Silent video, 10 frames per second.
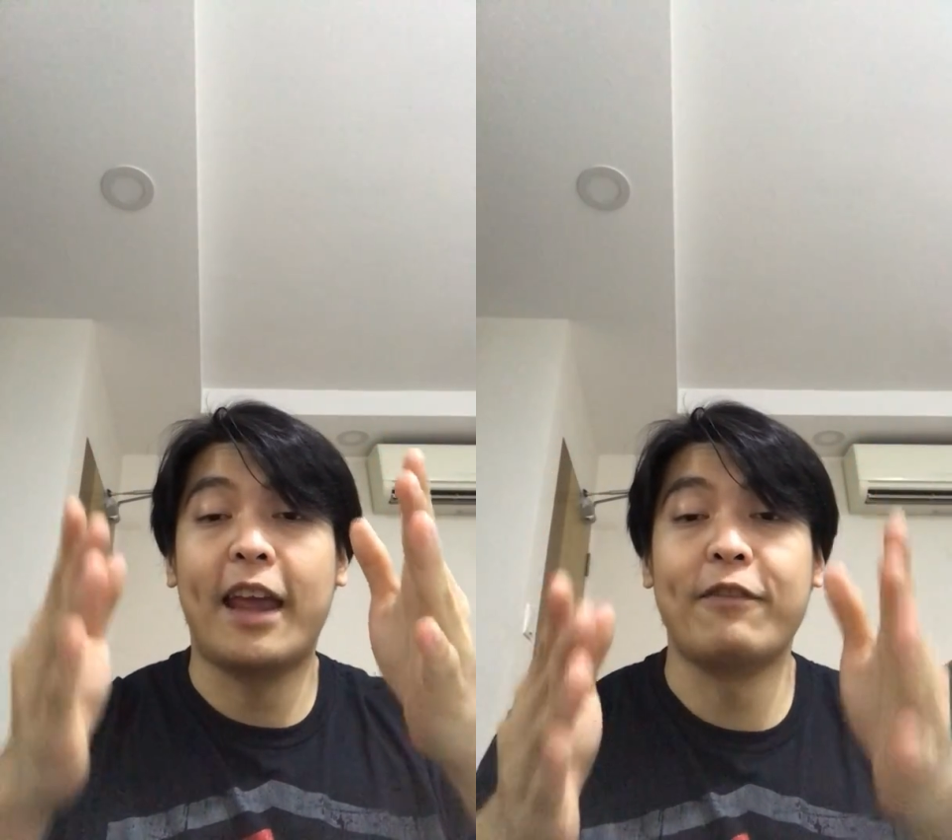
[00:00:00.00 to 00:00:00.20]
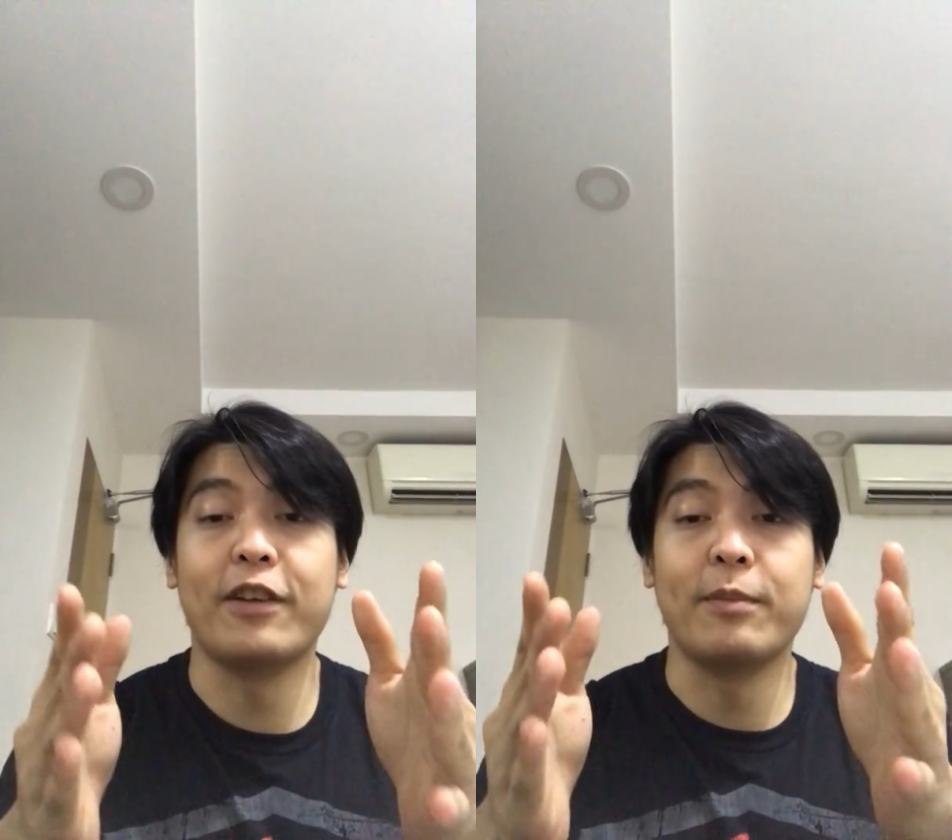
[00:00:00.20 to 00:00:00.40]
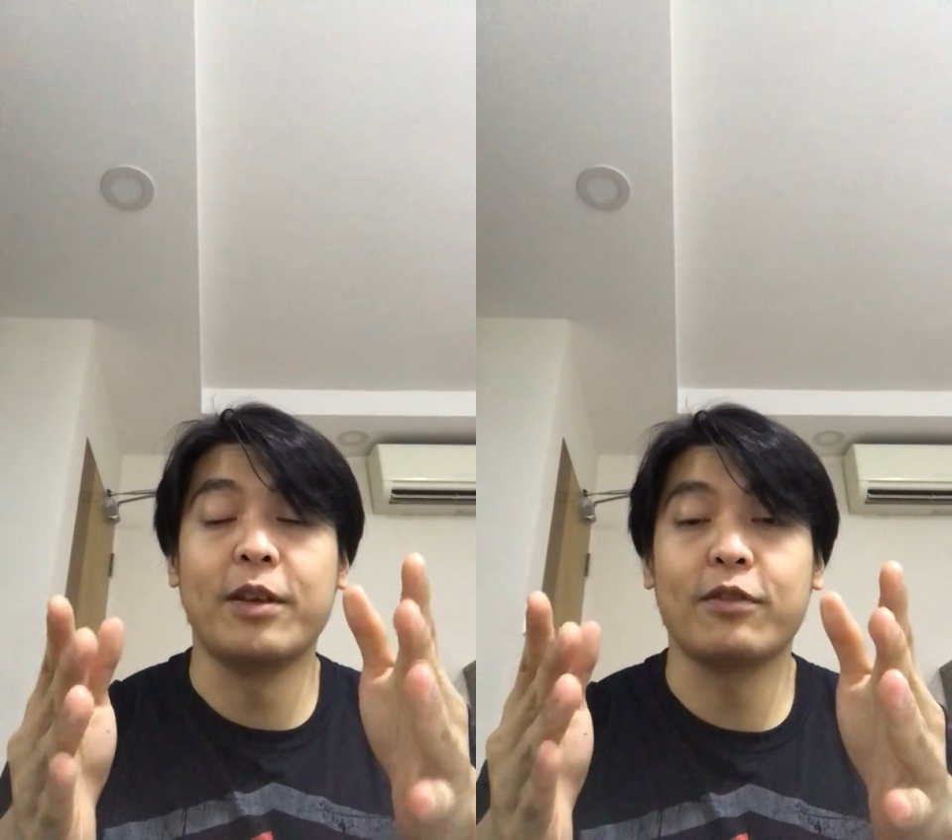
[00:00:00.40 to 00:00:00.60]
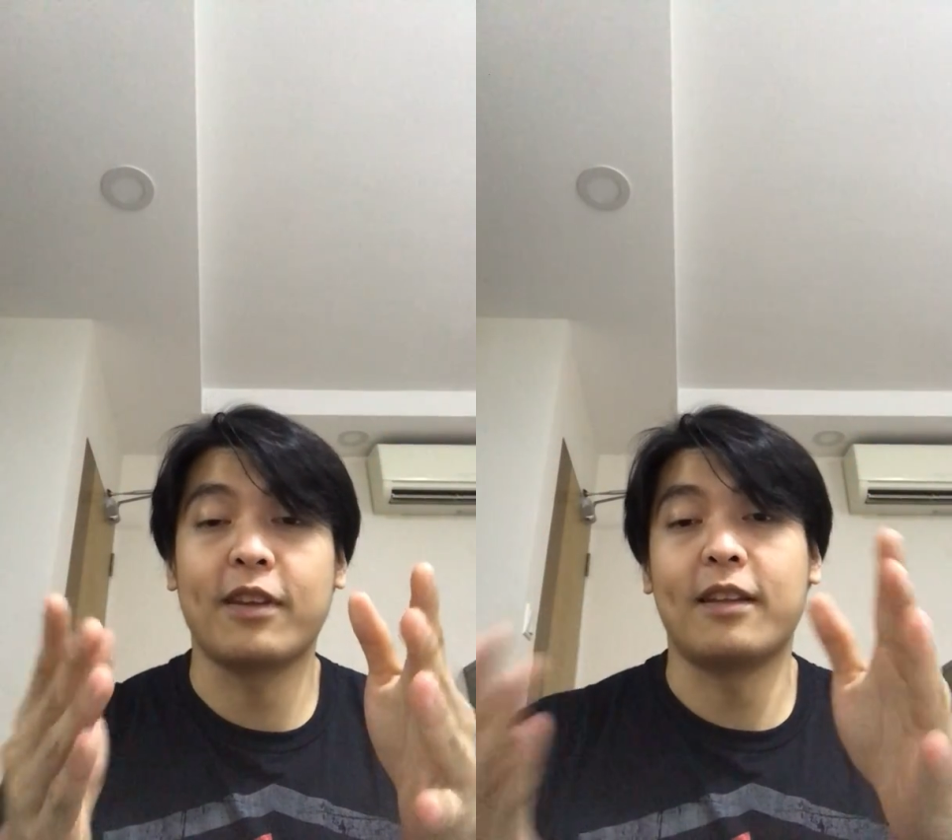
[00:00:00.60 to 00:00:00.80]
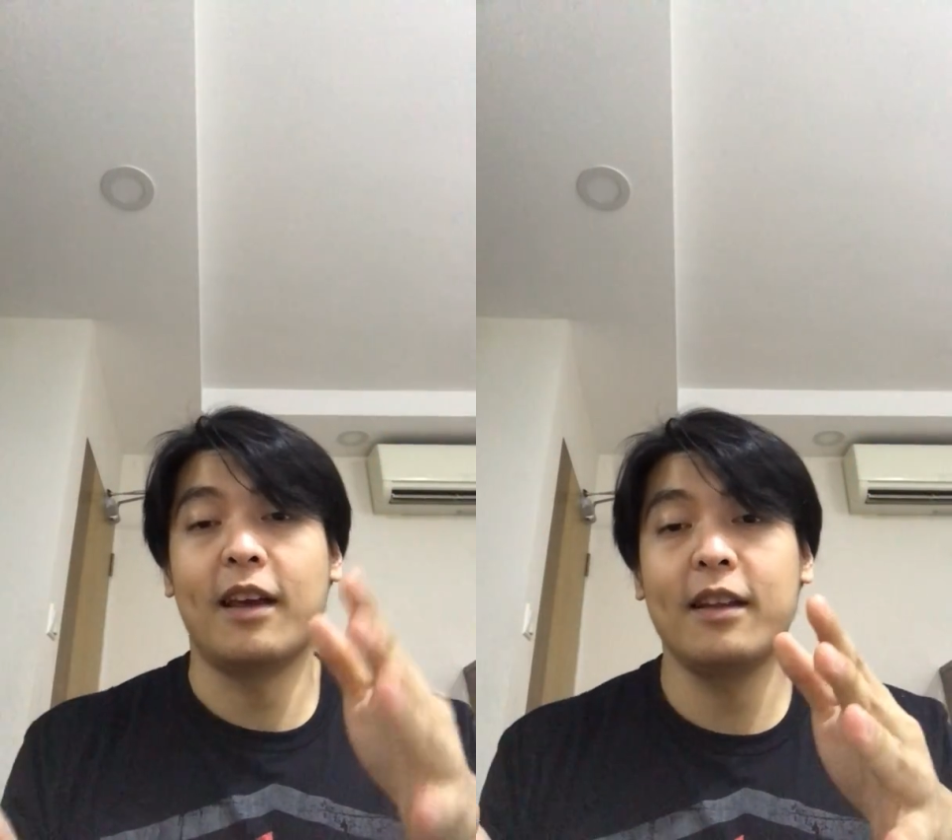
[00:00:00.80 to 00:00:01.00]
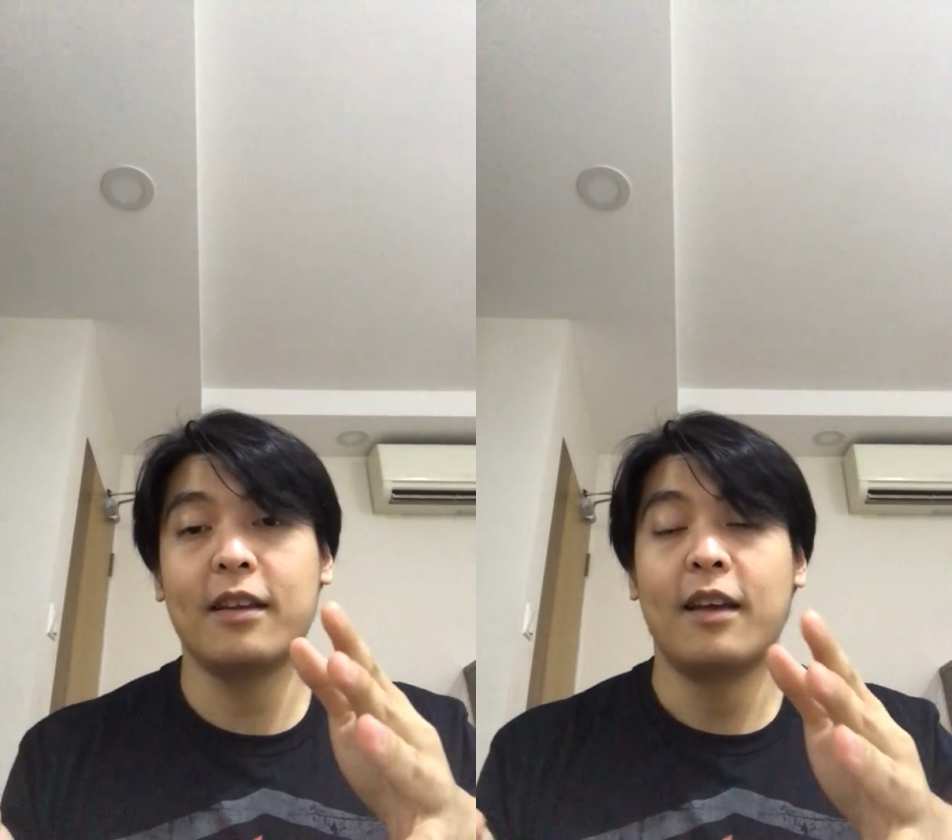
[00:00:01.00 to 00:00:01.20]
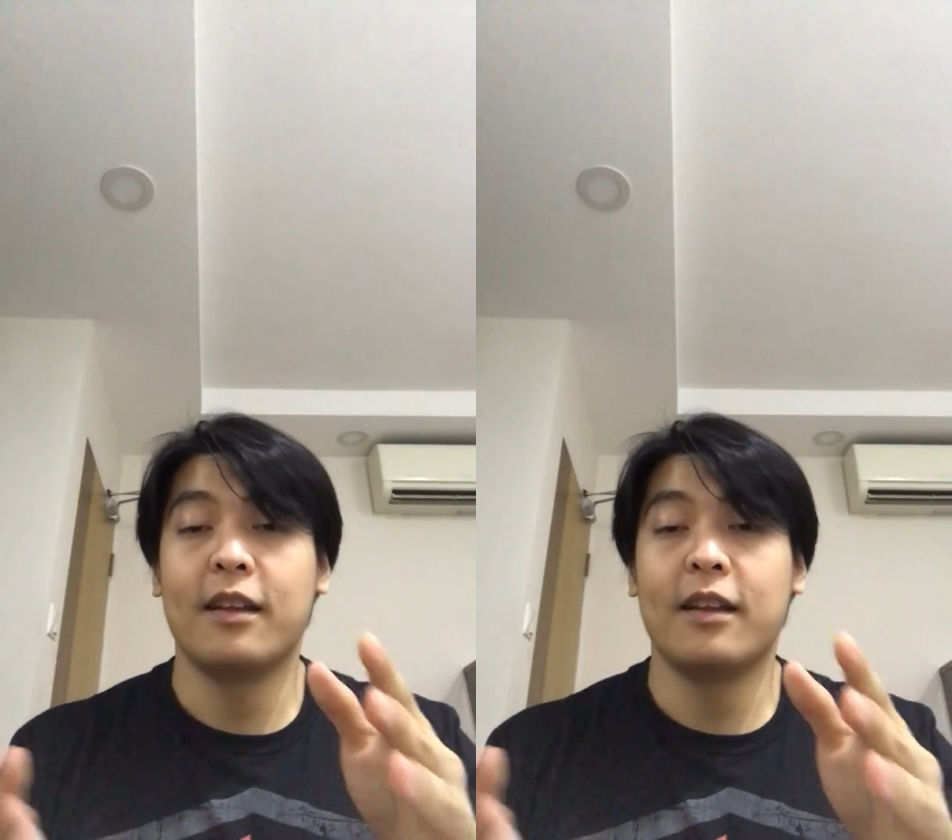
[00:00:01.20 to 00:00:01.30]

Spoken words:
heavier meals at night,